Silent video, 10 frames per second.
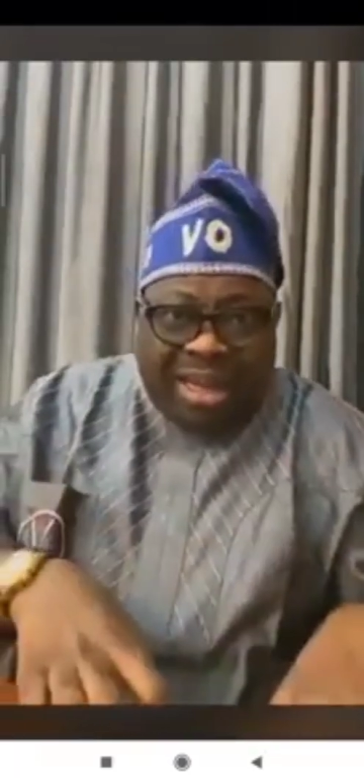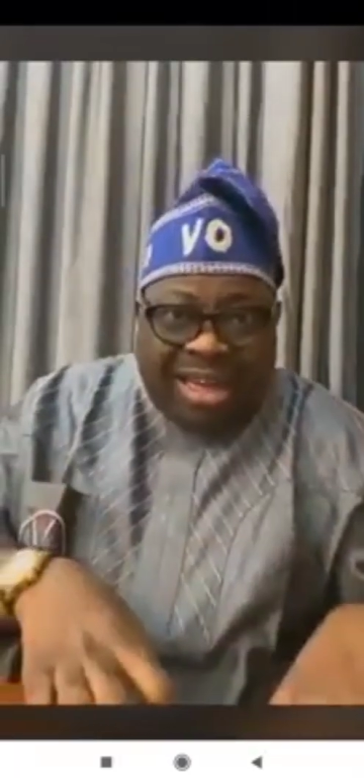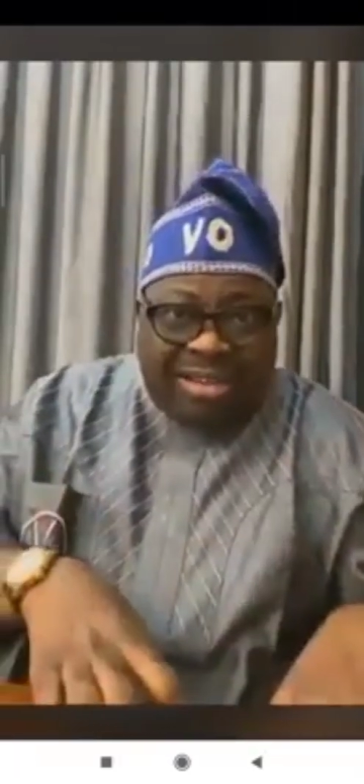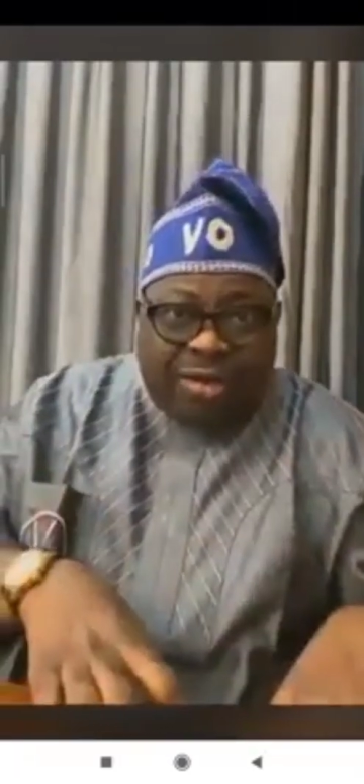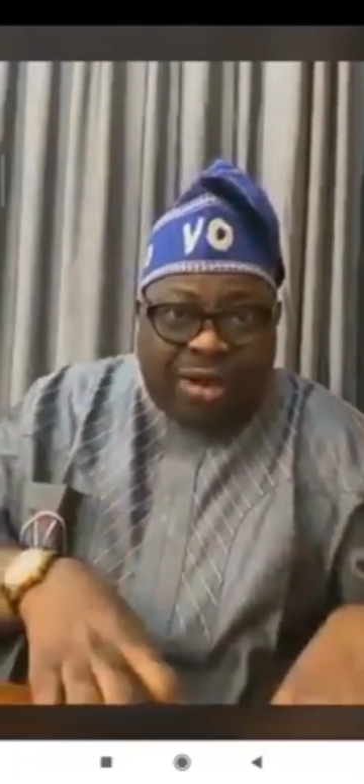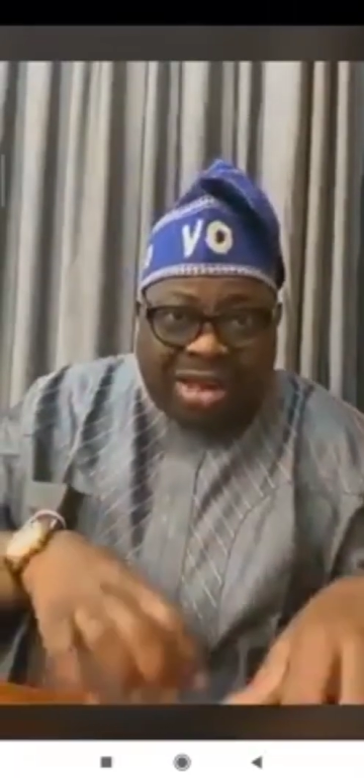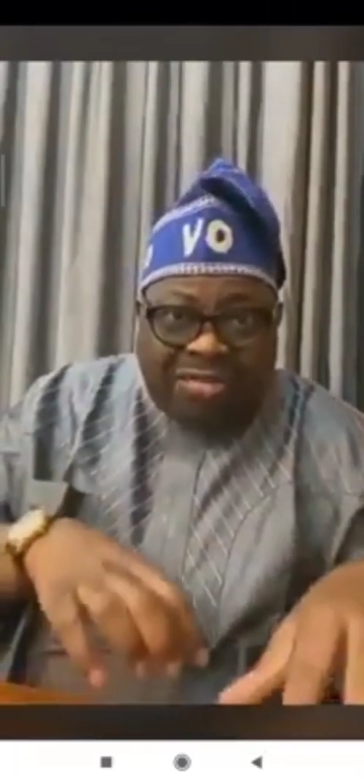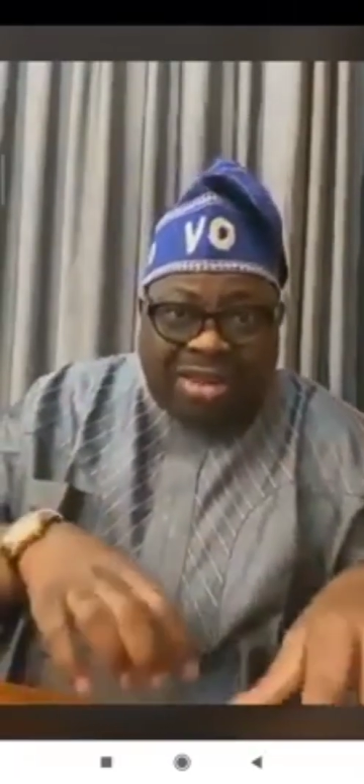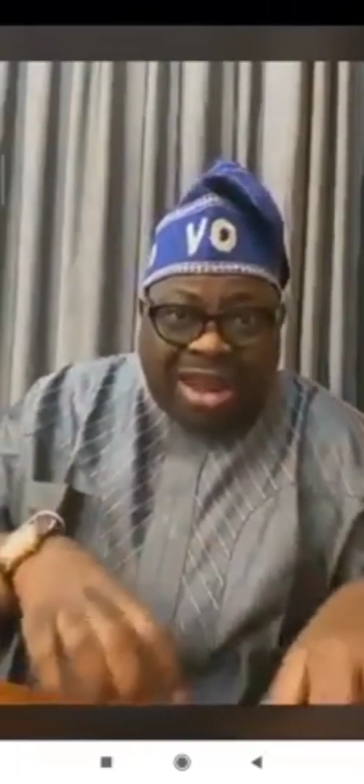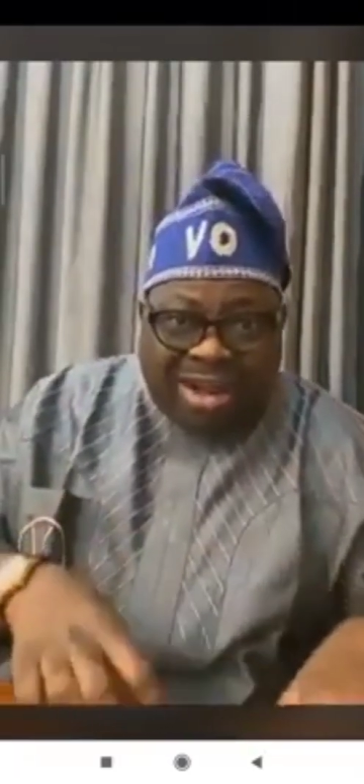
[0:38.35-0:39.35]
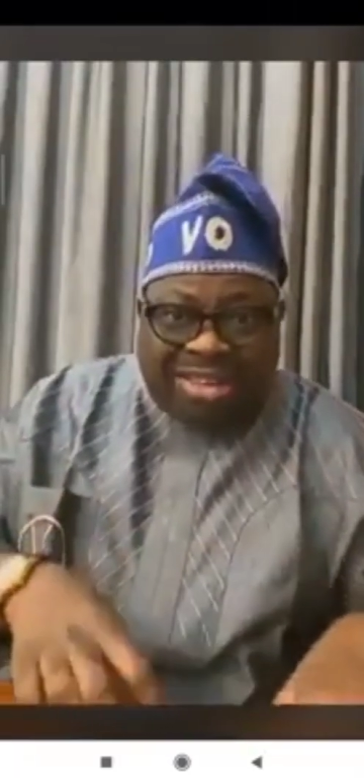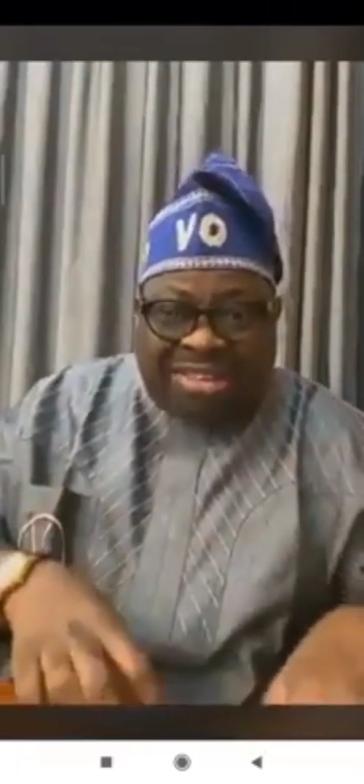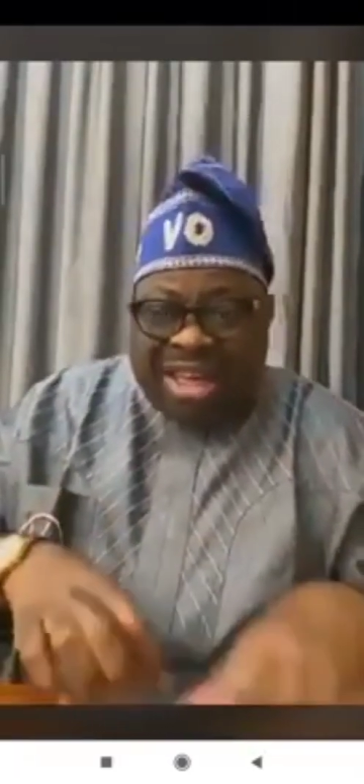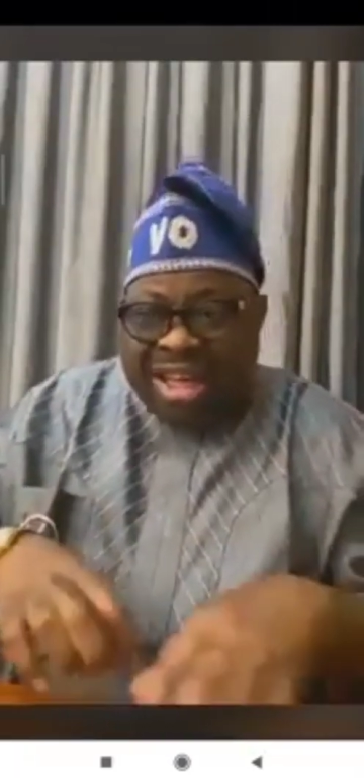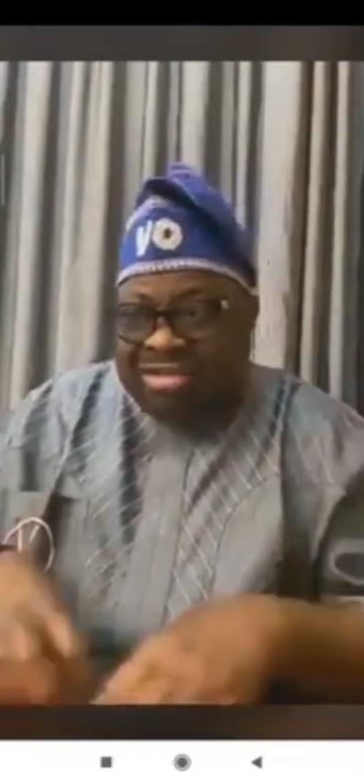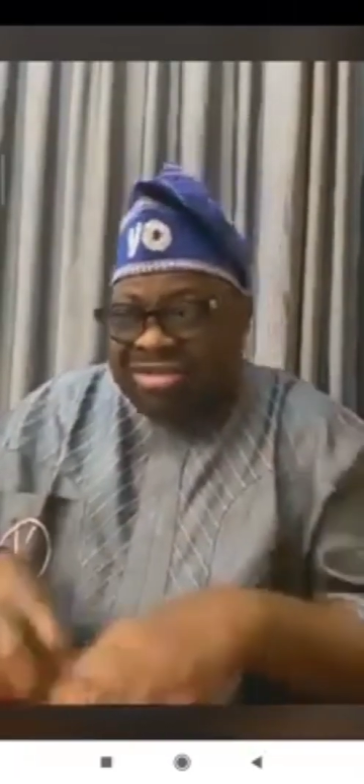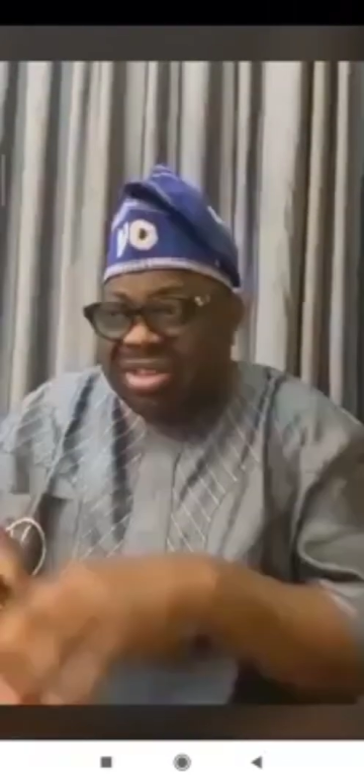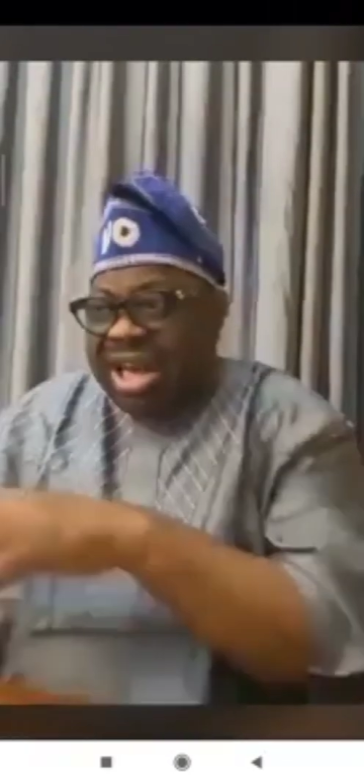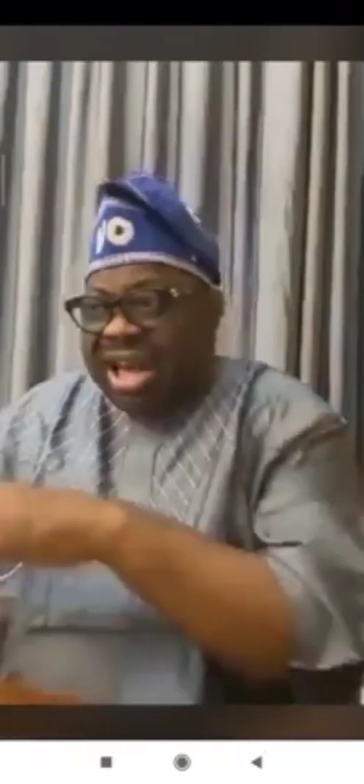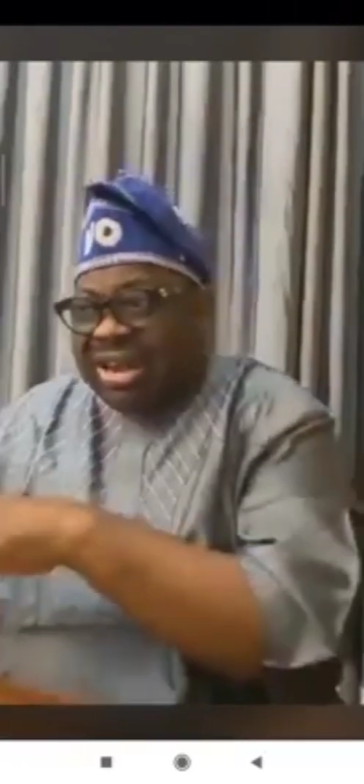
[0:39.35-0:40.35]
forgiven ourselves,
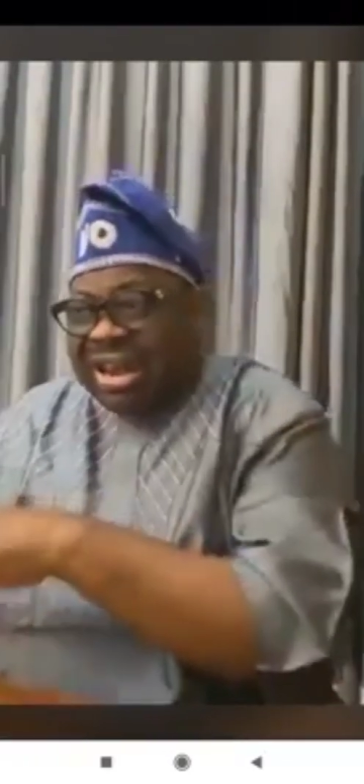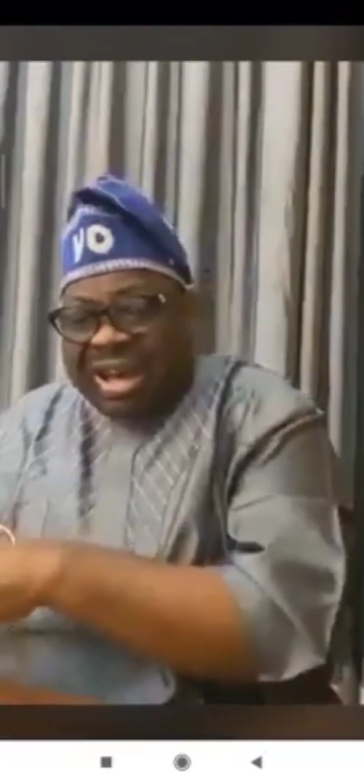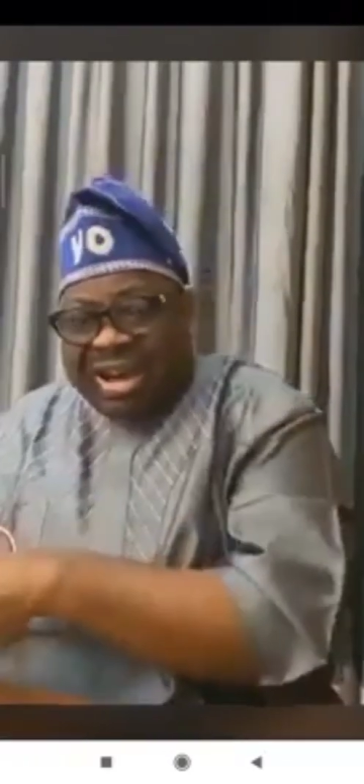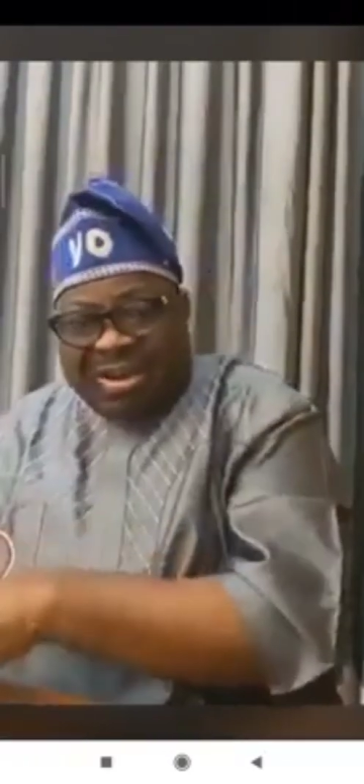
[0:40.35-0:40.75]
and now,